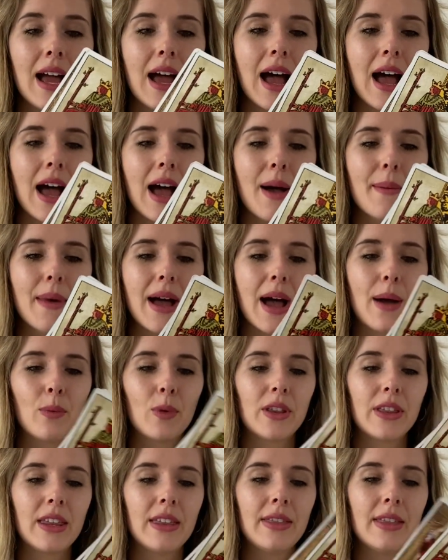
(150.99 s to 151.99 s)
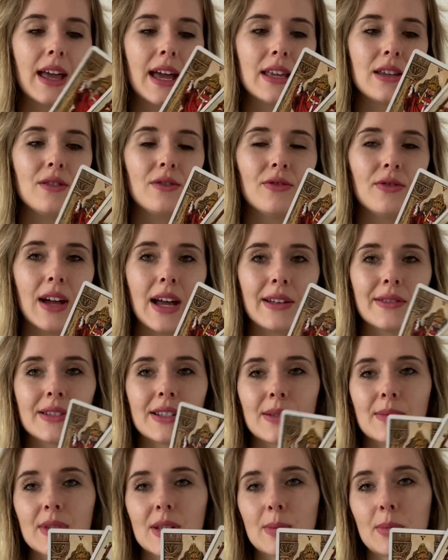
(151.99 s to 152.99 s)
and within that you found
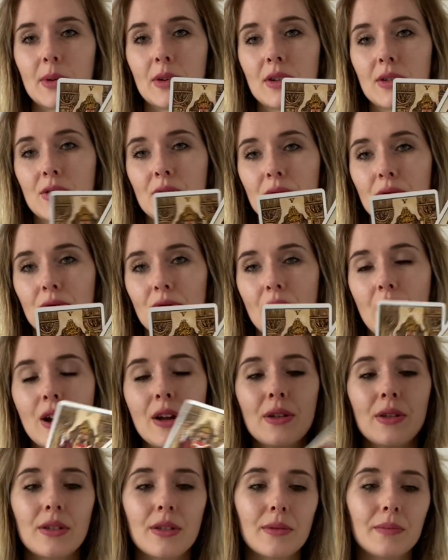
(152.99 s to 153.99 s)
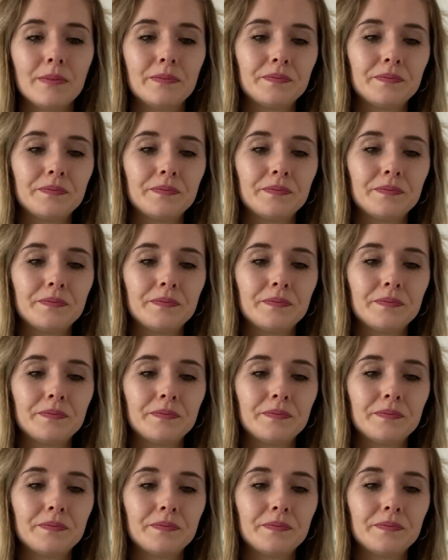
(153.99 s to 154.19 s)
some spiritual growth.